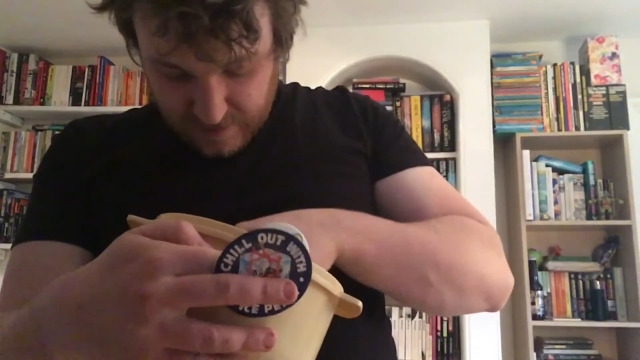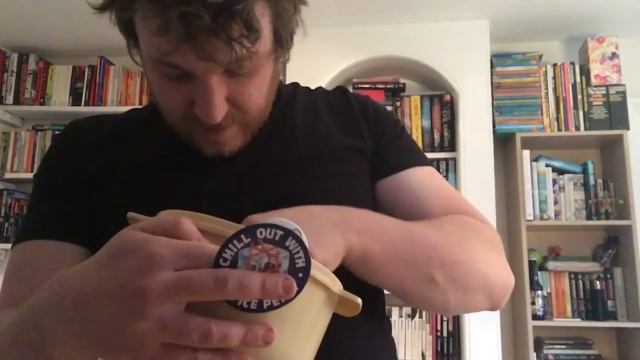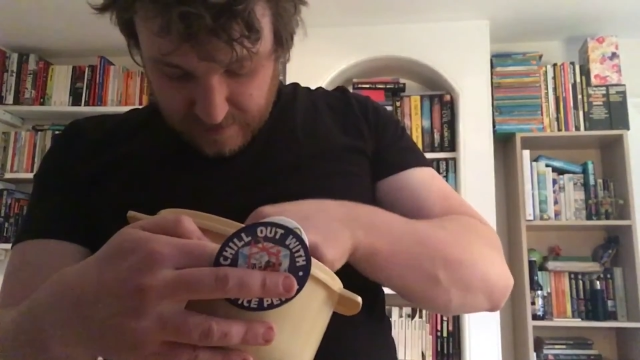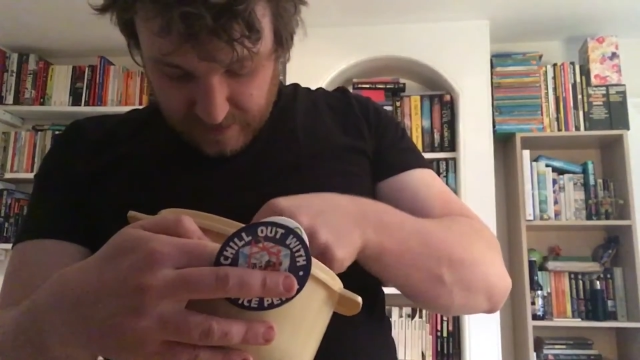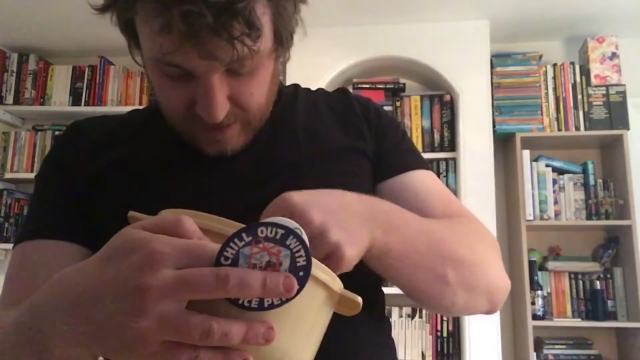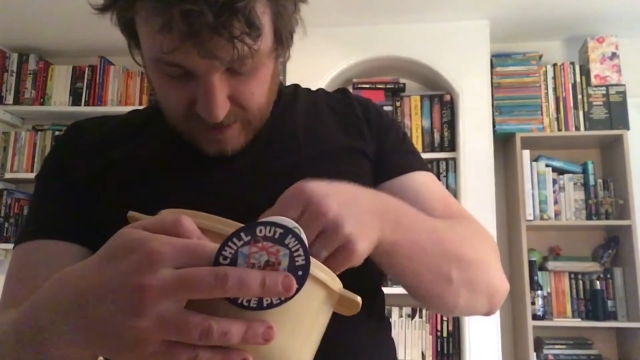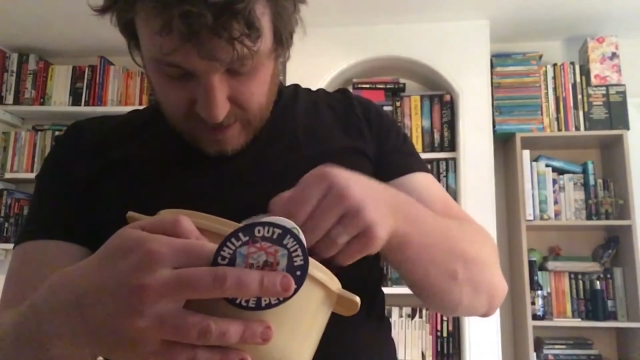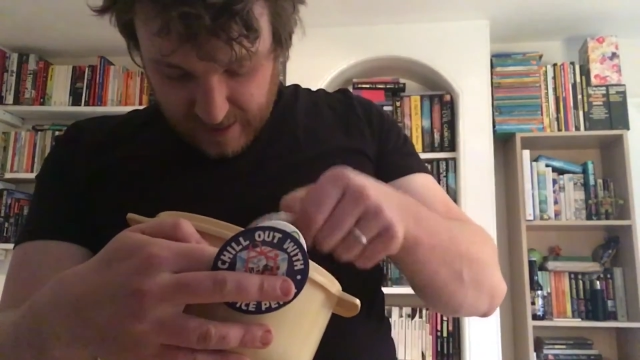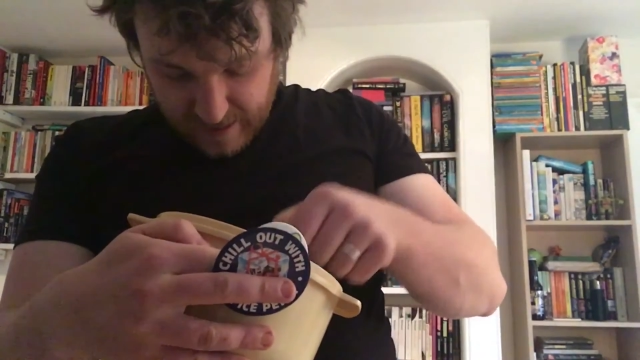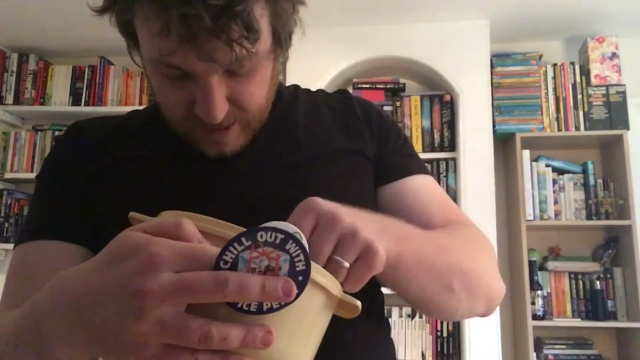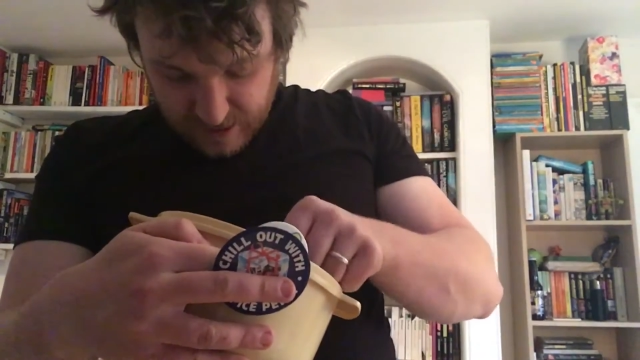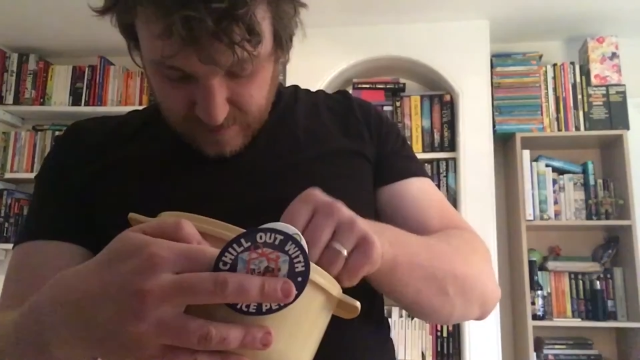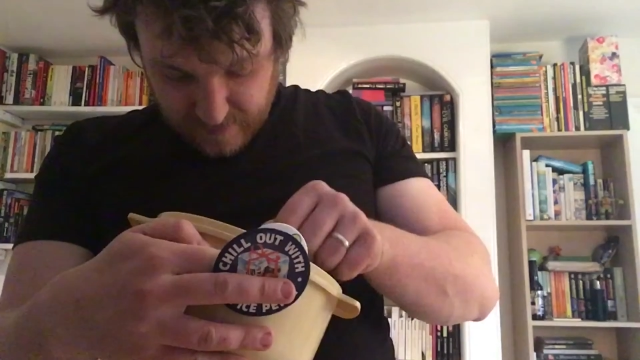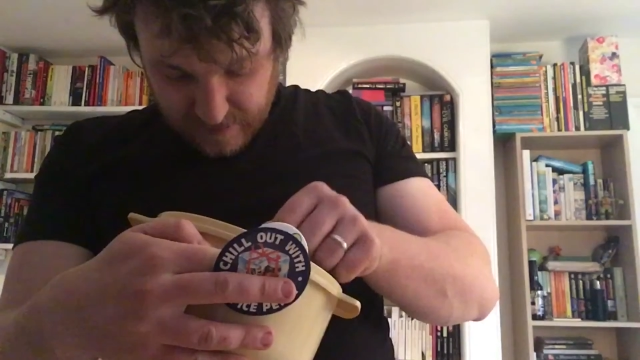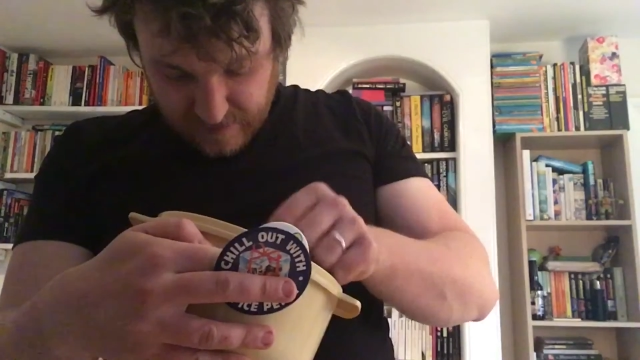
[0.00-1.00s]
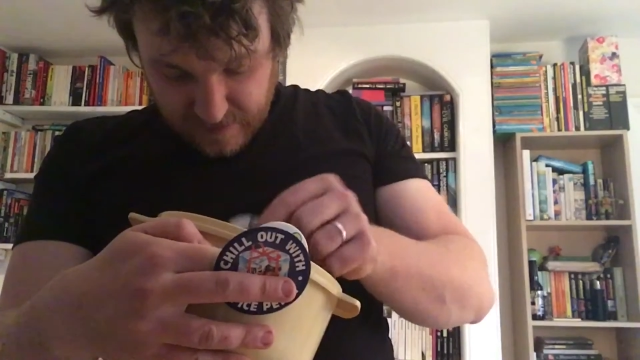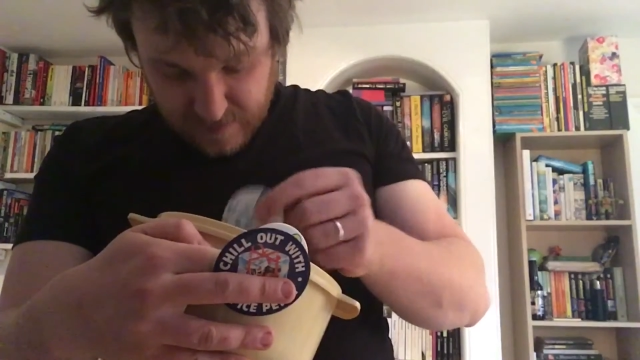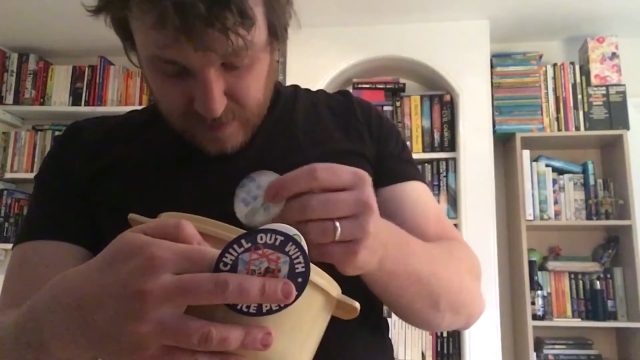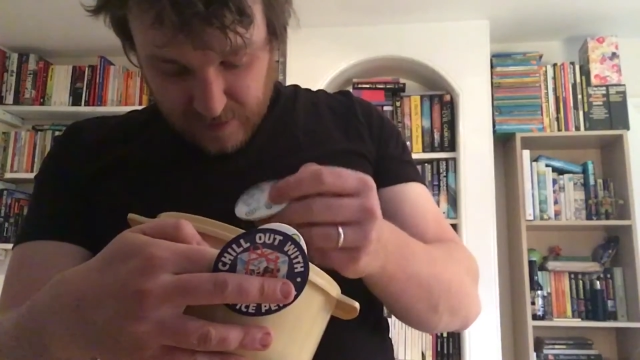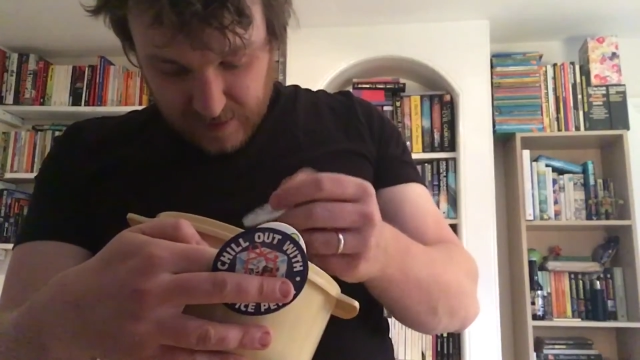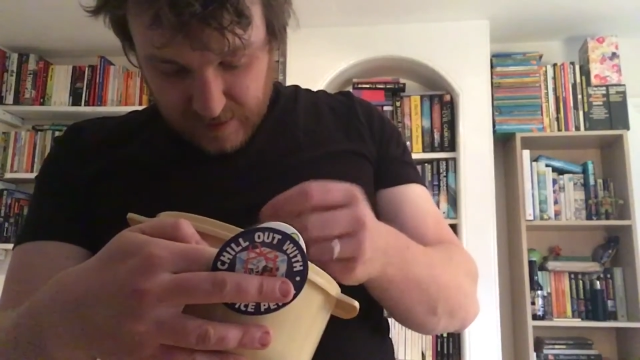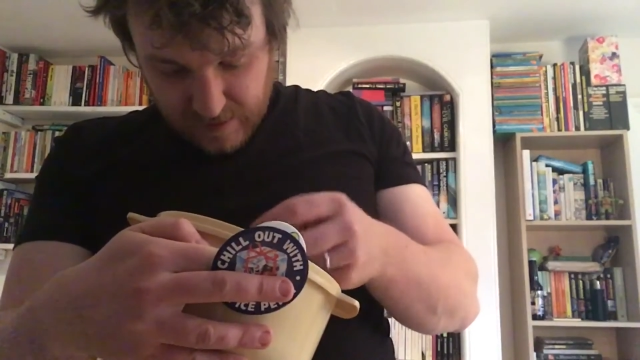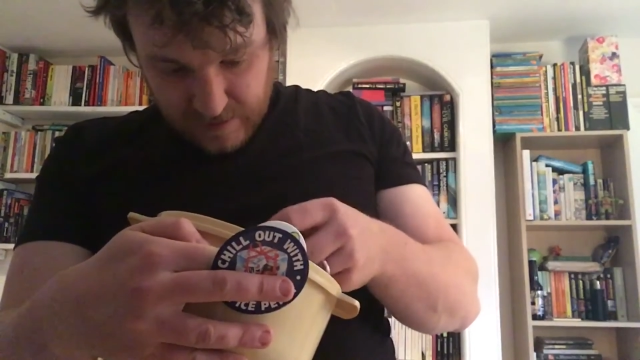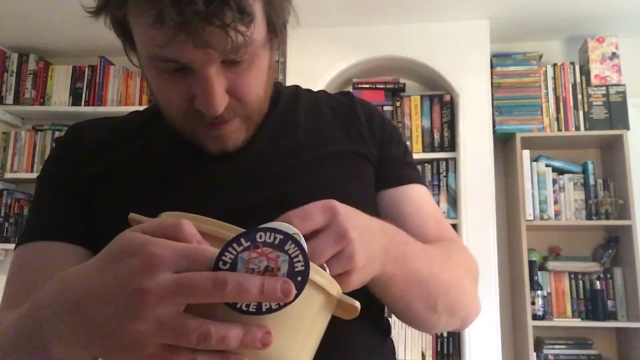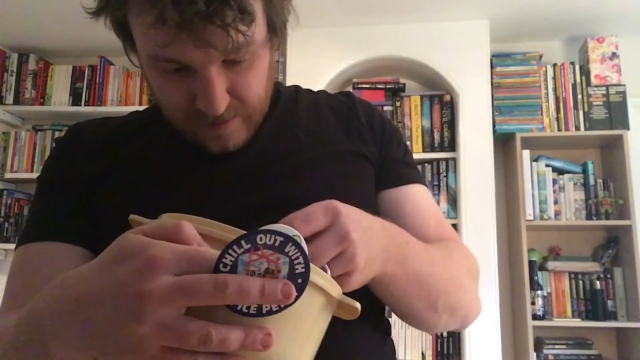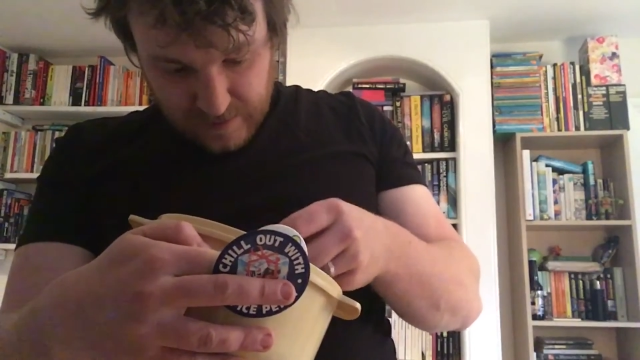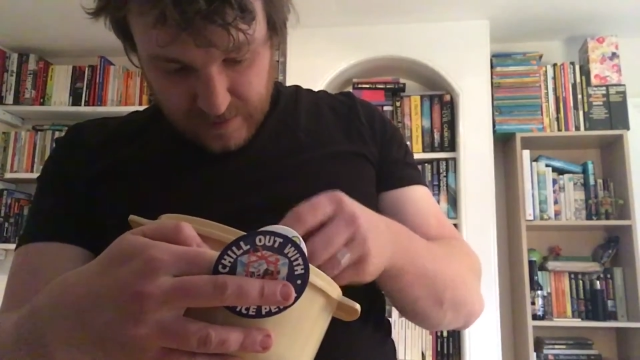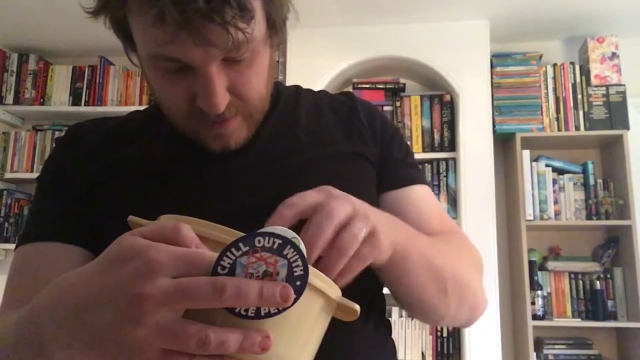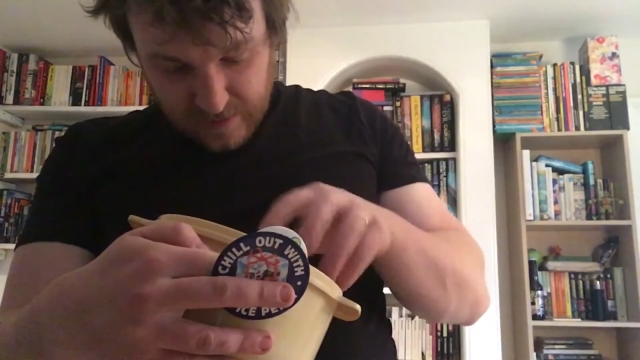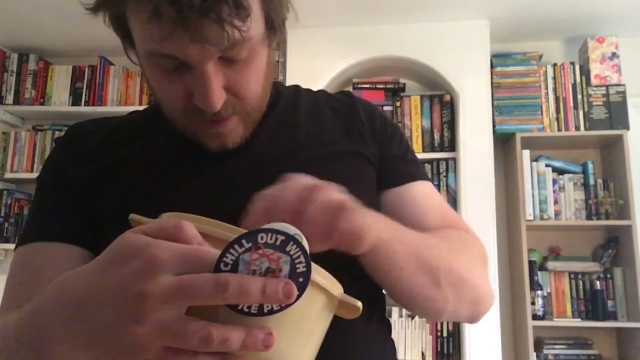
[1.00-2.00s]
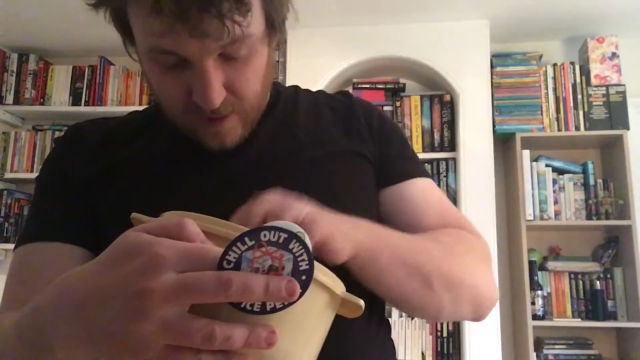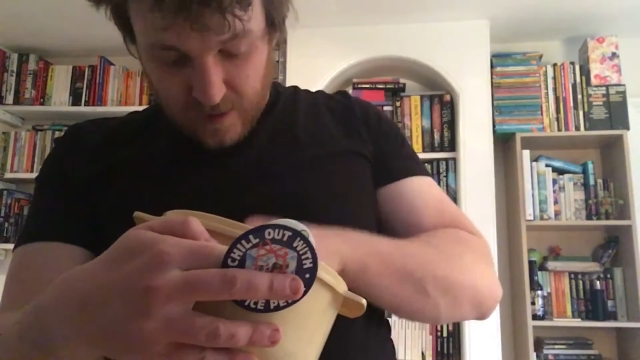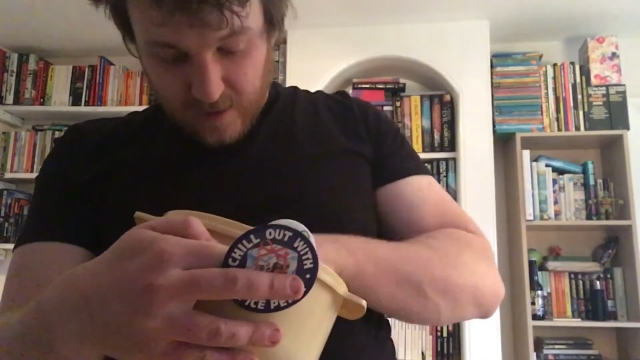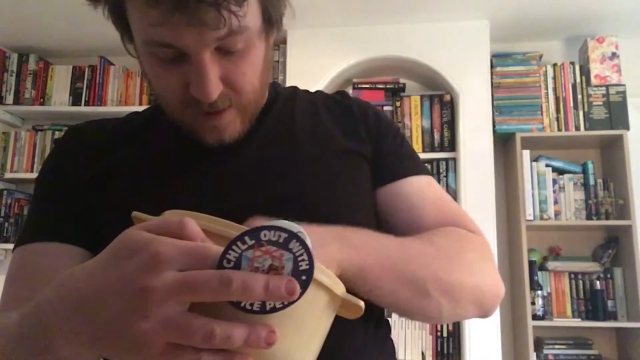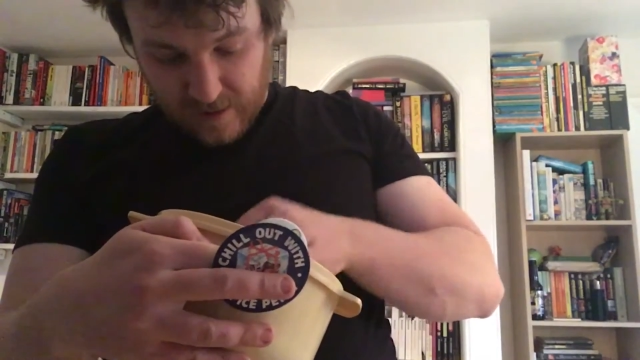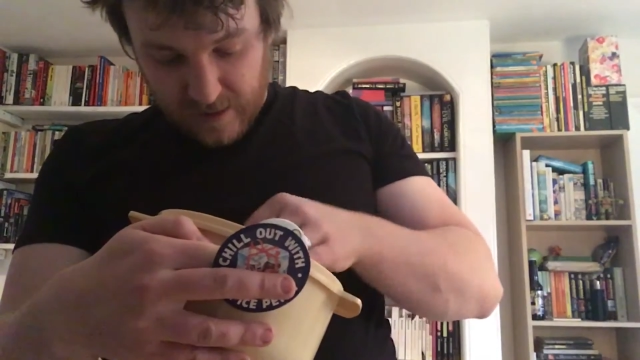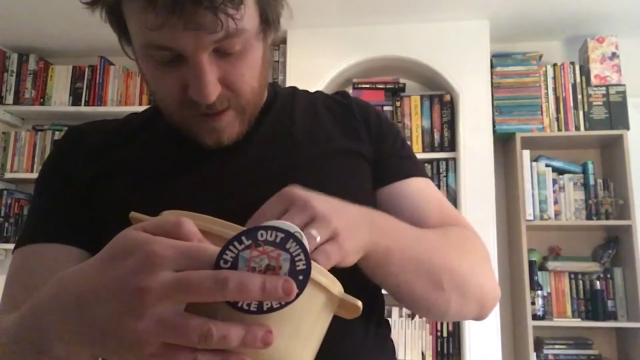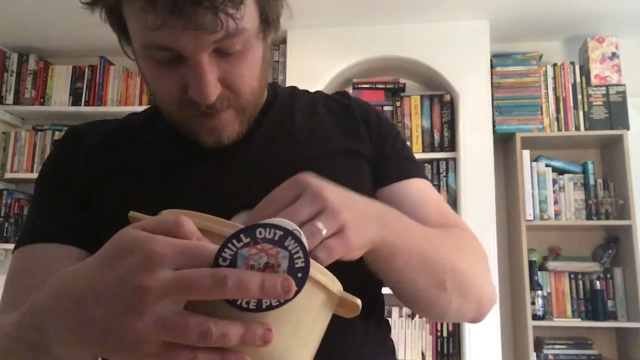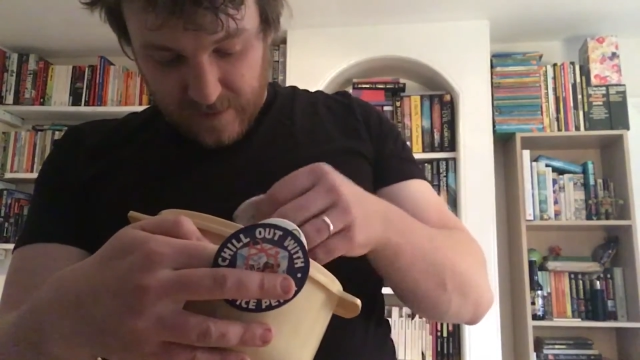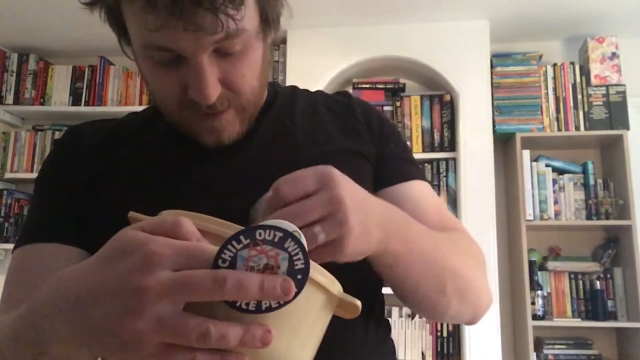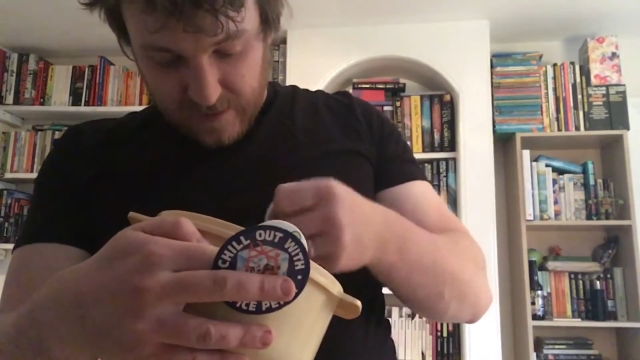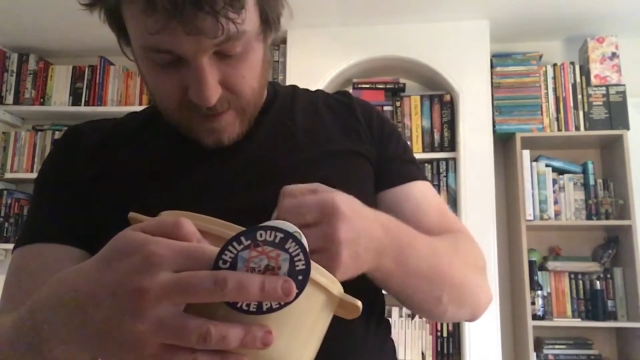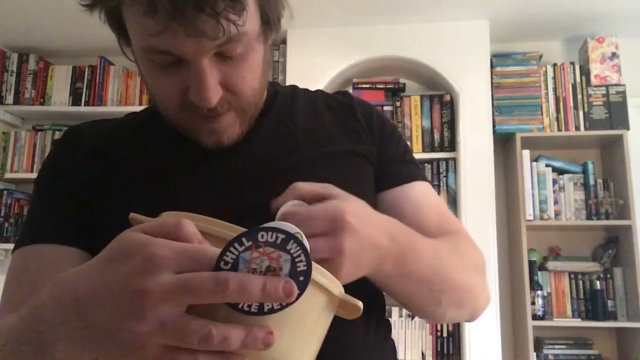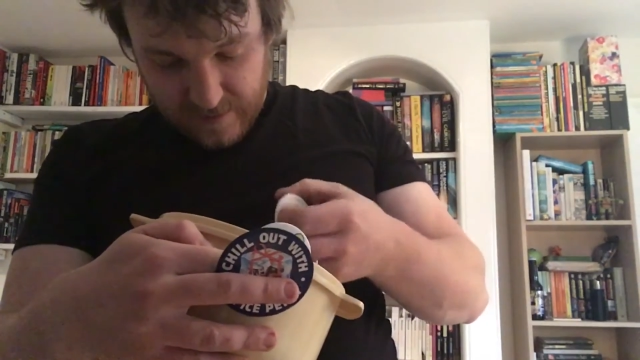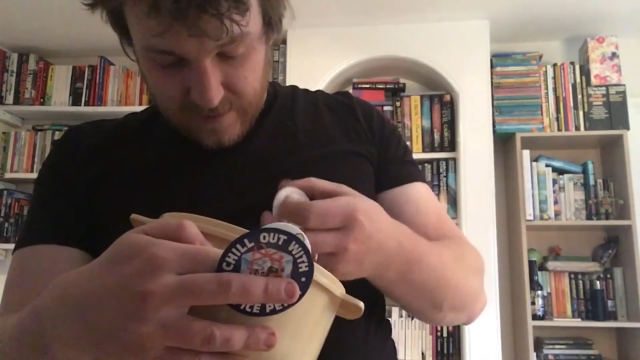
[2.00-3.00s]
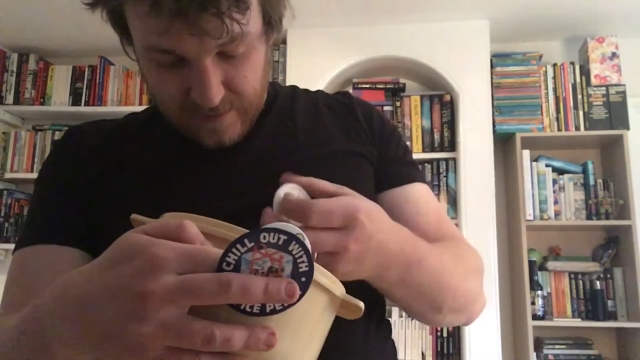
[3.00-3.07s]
my collection by this point. Oh, look at that one.